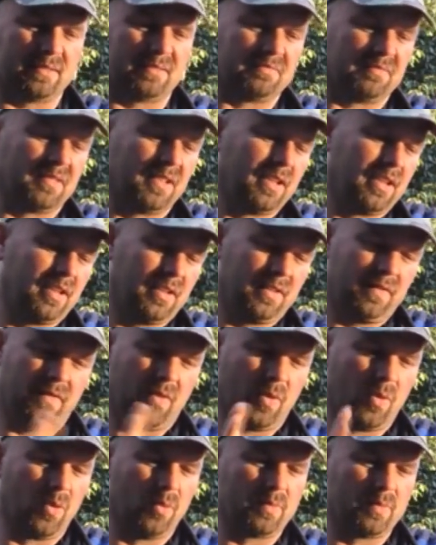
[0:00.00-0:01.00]
and
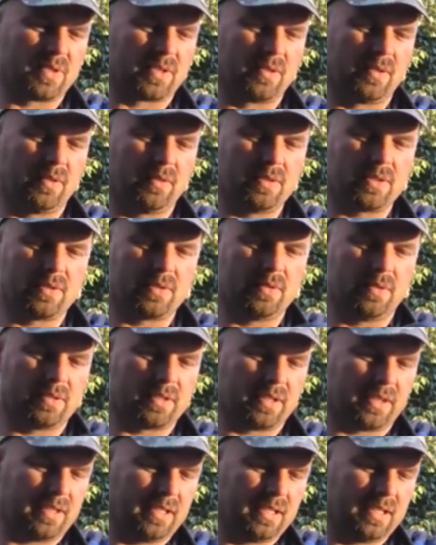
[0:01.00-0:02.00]
foams and all
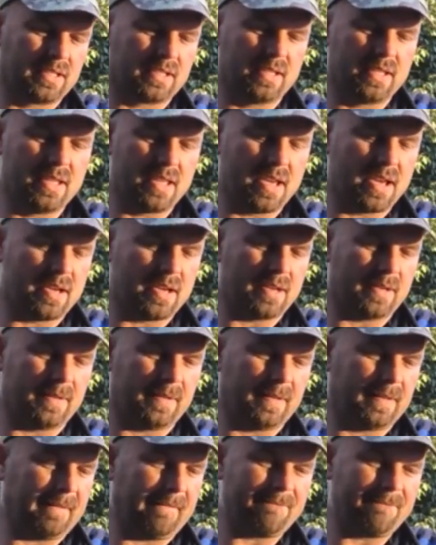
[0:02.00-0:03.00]
sorts of things in there.
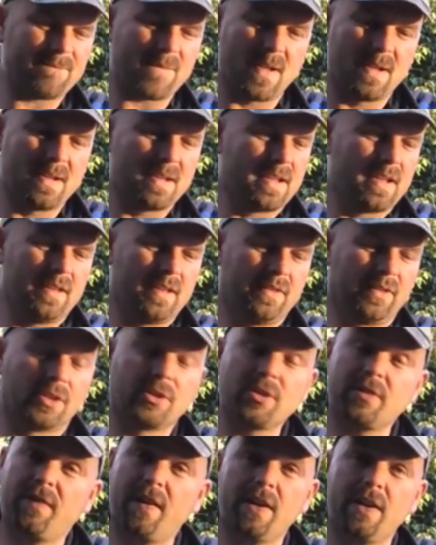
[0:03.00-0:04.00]
They're
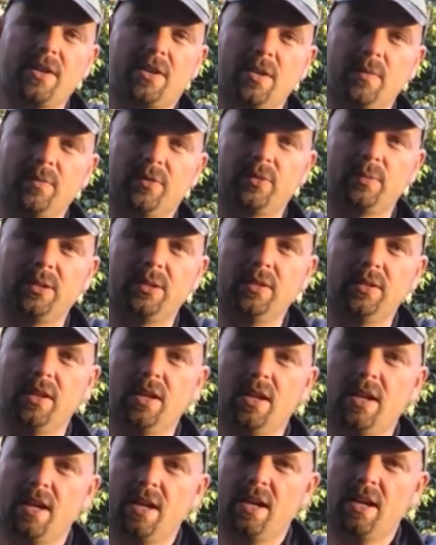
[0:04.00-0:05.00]
just very comfortable,
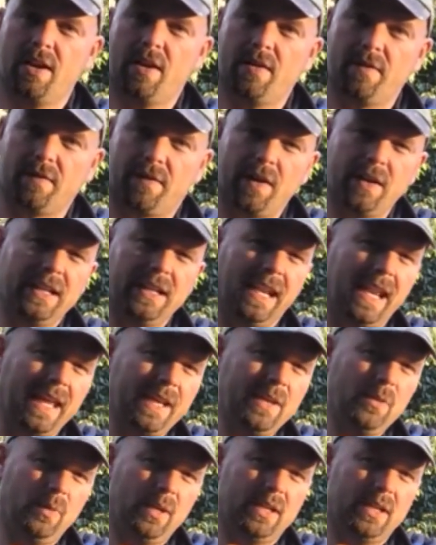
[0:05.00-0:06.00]
very
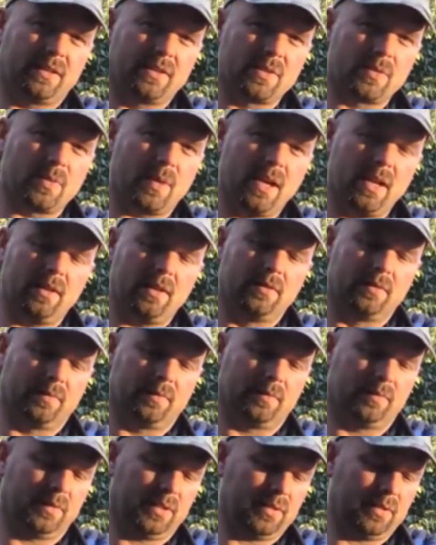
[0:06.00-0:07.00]
lightweight as well.
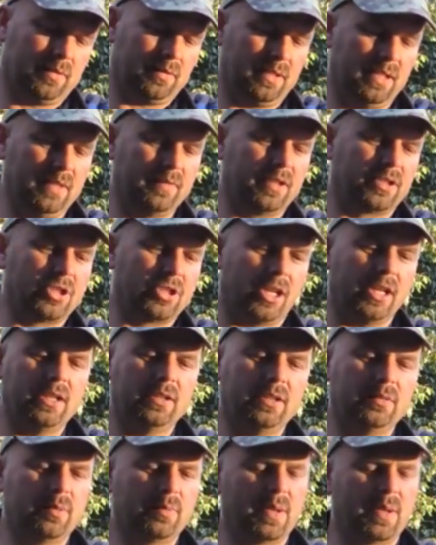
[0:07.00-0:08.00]
You know, even a
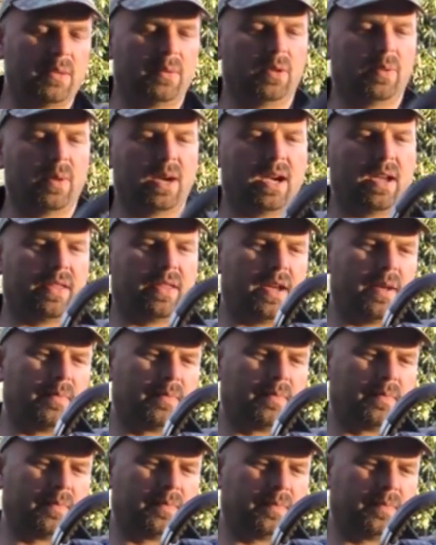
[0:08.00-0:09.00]
child would be able to wear
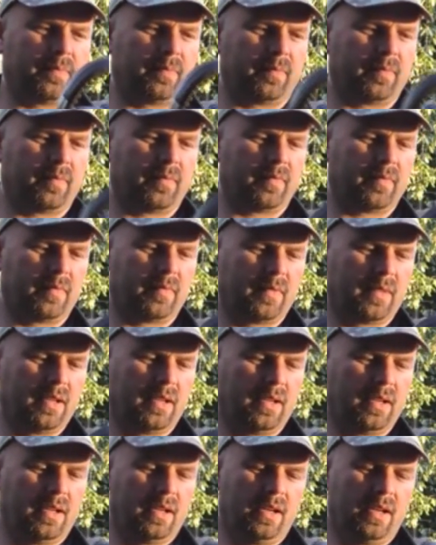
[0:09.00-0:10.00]
them.
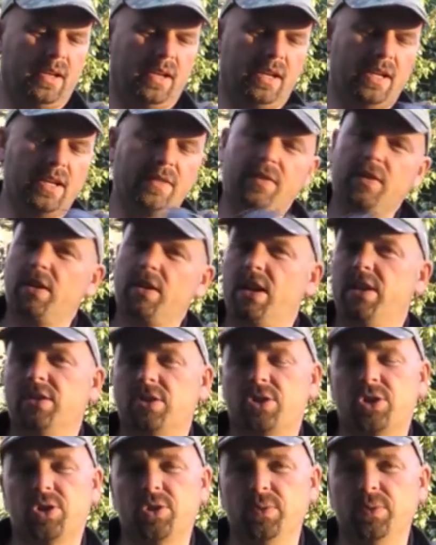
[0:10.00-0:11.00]
And if you get
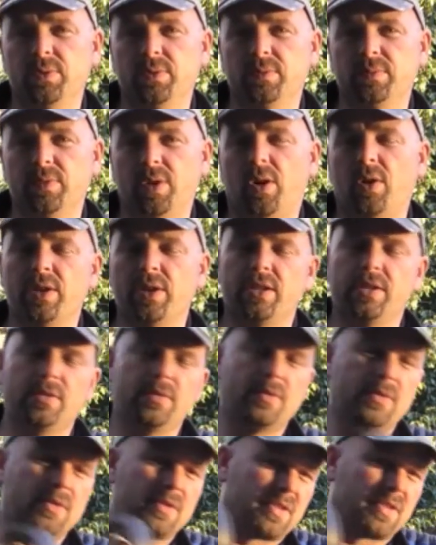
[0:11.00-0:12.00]
into shooting or you
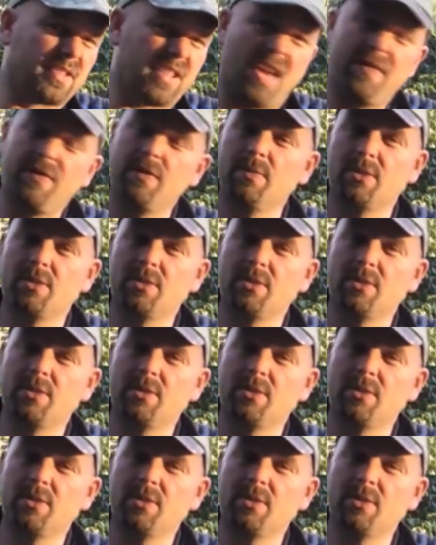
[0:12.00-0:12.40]
use heavy